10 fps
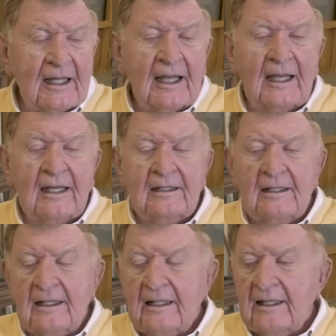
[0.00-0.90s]
And
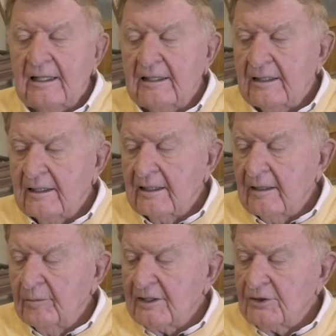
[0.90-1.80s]
it, it,
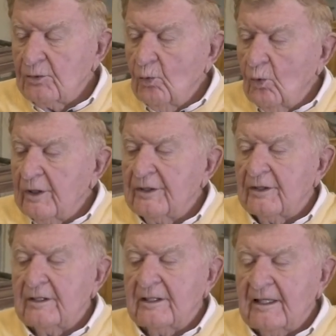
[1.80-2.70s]
it, makes you
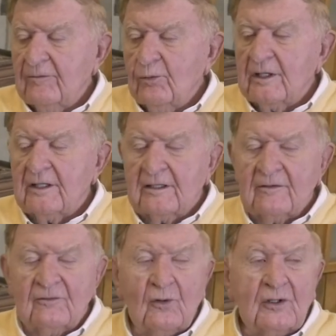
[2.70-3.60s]
wonder if we could have
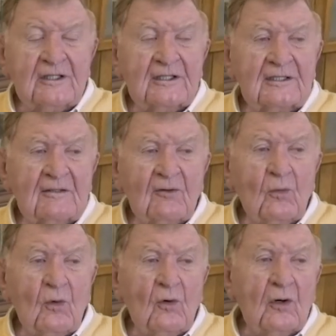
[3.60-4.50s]
avoided the Civil
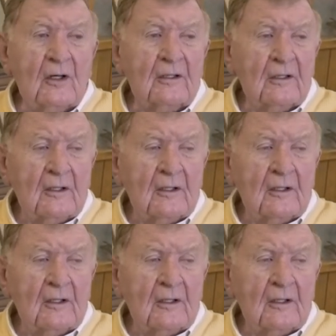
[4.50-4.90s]
War,